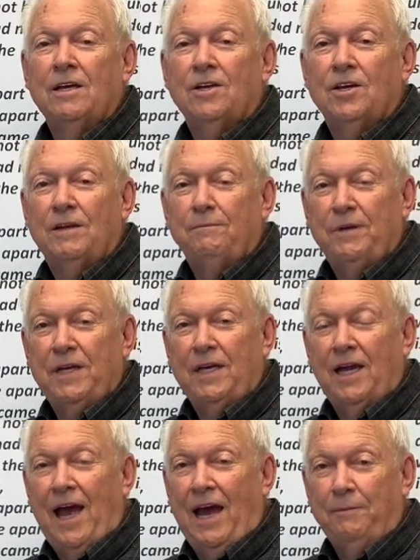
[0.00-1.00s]
could
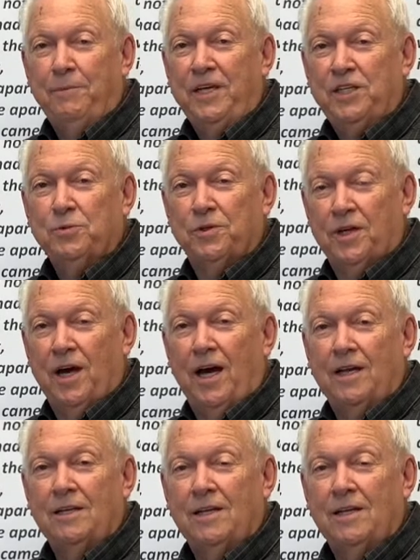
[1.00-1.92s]
be at peace with God.